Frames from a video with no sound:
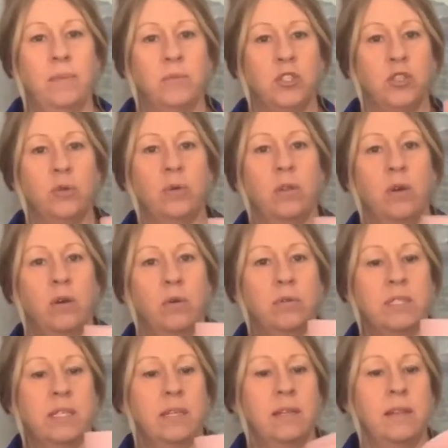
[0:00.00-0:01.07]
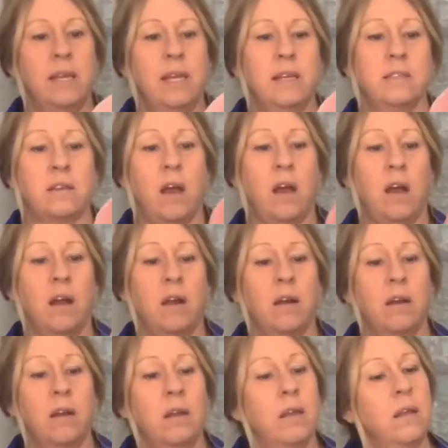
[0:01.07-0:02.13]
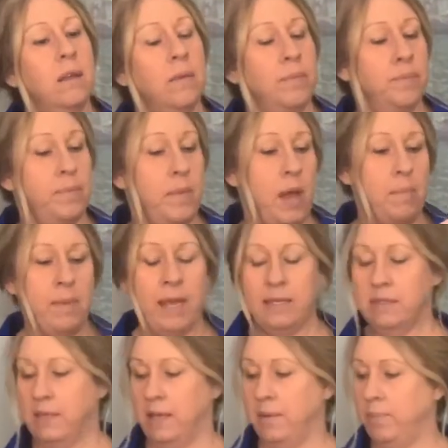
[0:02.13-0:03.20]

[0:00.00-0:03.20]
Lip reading: 2 of those, and these are amazing,